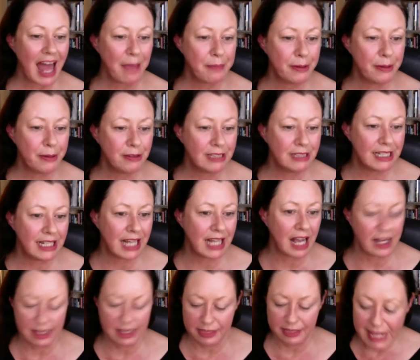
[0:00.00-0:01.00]
building a
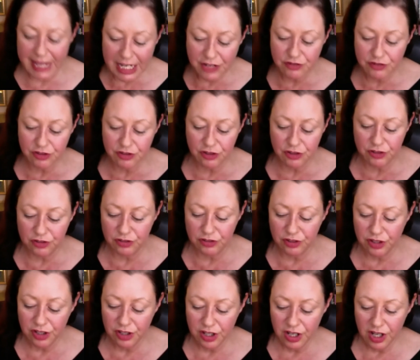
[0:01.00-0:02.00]
cathedral.
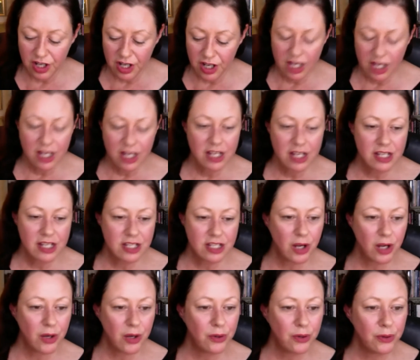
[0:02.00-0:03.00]

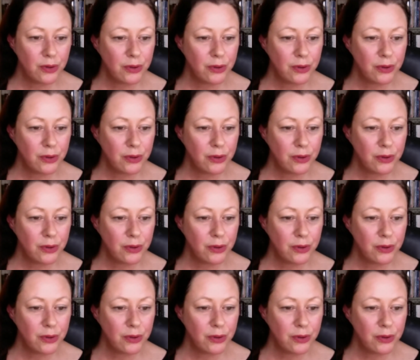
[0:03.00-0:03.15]
So